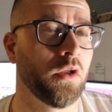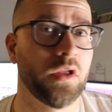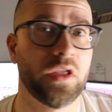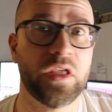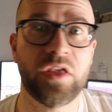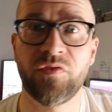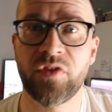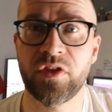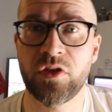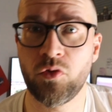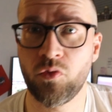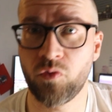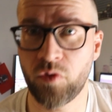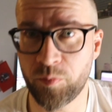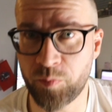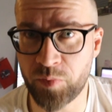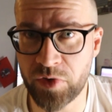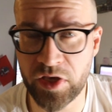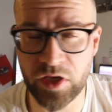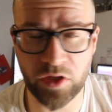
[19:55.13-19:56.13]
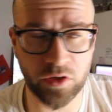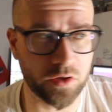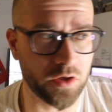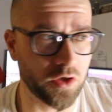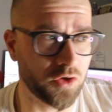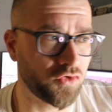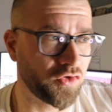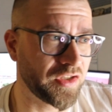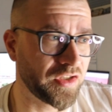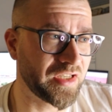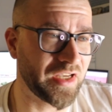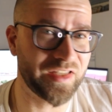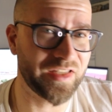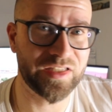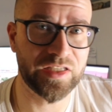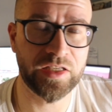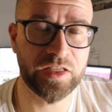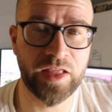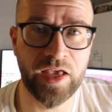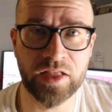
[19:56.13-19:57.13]
even European countries. I
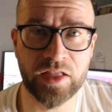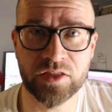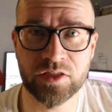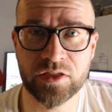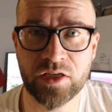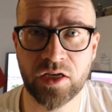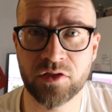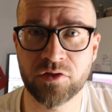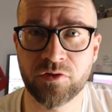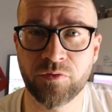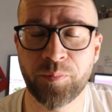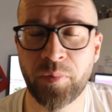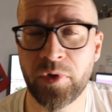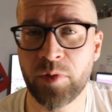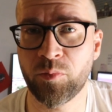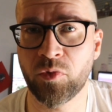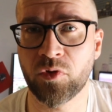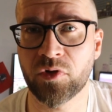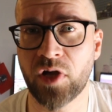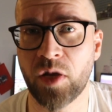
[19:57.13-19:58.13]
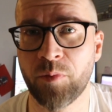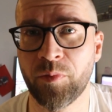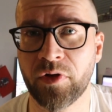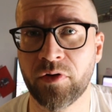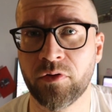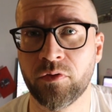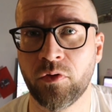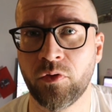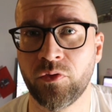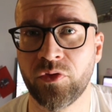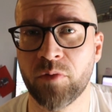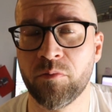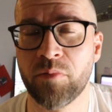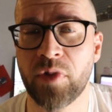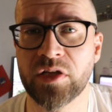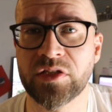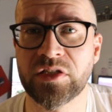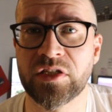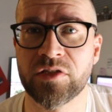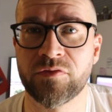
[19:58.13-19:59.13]
see that tons of people coming on the
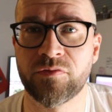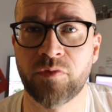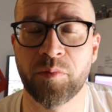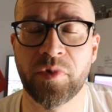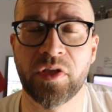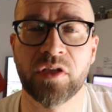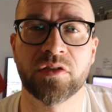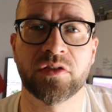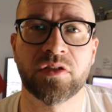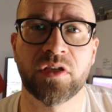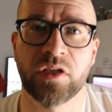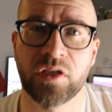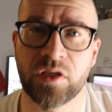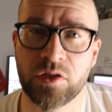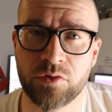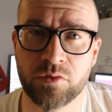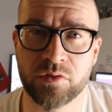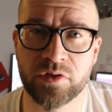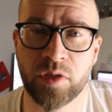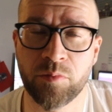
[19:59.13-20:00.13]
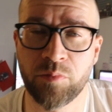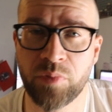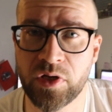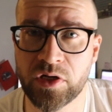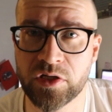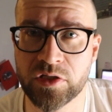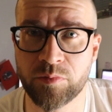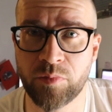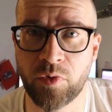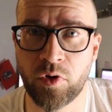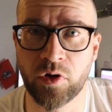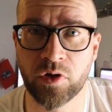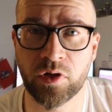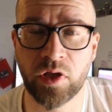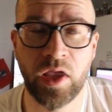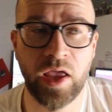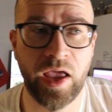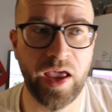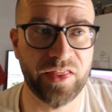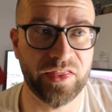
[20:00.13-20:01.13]
buses from Helsinki to St. Petersburg,
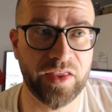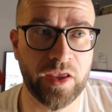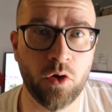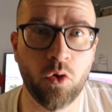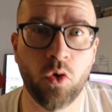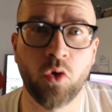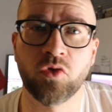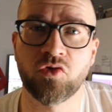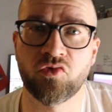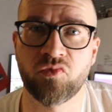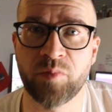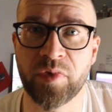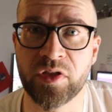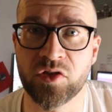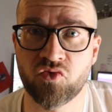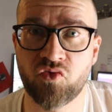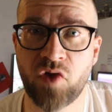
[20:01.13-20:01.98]
and they all been